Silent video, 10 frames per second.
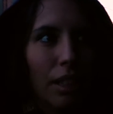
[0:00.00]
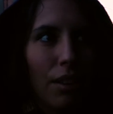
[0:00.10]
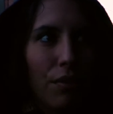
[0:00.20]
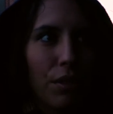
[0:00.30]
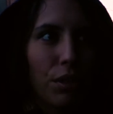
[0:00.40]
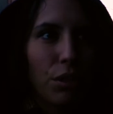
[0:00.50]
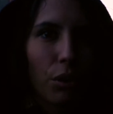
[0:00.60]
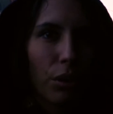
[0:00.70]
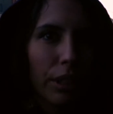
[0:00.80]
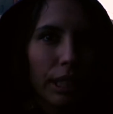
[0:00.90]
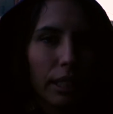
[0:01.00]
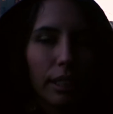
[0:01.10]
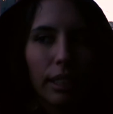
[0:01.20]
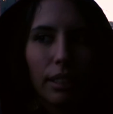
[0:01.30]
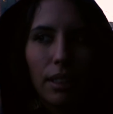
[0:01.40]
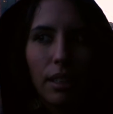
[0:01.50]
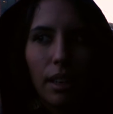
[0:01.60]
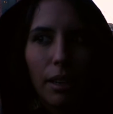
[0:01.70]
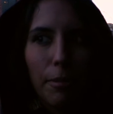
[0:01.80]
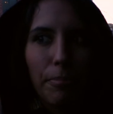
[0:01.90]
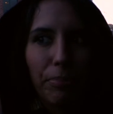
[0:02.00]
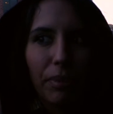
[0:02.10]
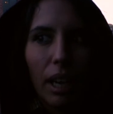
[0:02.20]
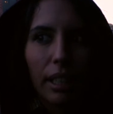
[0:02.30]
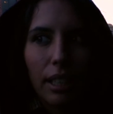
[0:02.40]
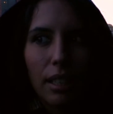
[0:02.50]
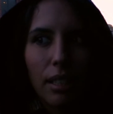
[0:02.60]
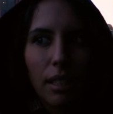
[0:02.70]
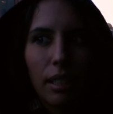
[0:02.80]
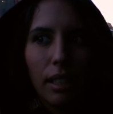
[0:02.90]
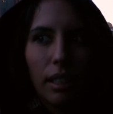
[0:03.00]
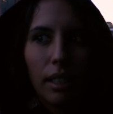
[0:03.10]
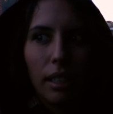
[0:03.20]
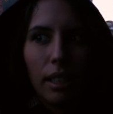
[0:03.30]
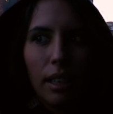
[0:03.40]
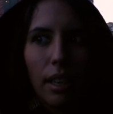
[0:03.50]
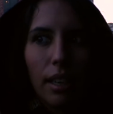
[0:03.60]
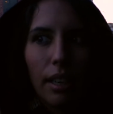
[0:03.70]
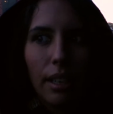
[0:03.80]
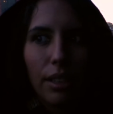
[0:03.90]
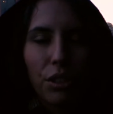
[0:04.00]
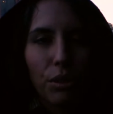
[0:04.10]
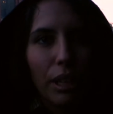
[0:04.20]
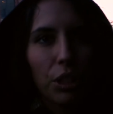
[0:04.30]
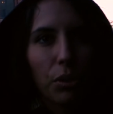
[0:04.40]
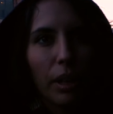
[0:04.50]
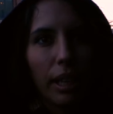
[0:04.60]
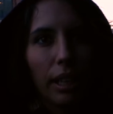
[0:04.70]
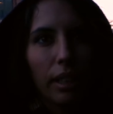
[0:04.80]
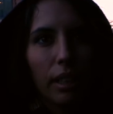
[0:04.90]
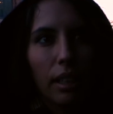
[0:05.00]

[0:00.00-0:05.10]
of the story. Like I guess in a strange way,